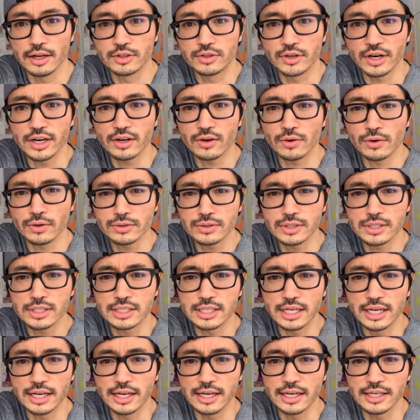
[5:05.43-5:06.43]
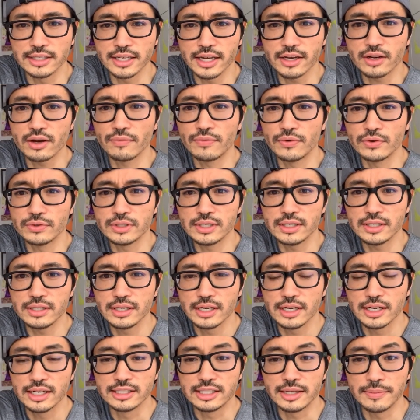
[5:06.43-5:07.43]
Drake Coltray says, "Hey, Kopuzi,
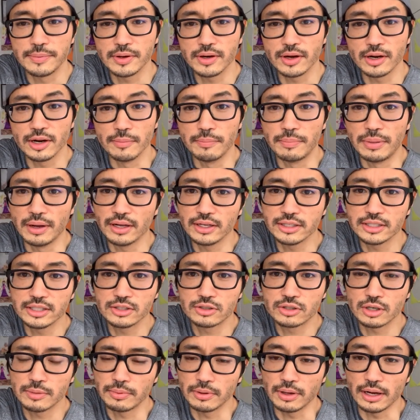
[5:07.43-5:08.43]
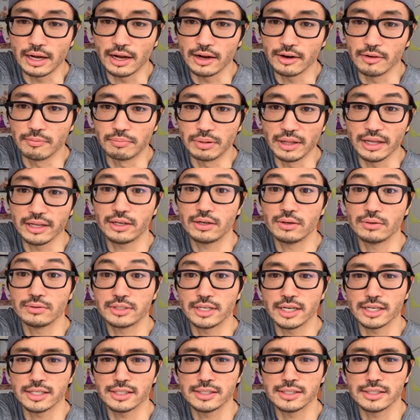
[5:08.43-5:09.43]
sipping on a Belgian triple out of Blanco,
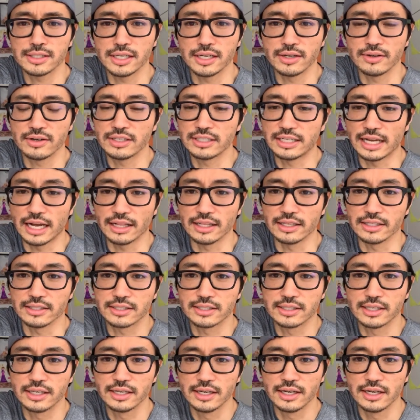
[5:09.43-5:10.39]
Texas, here in Dallas.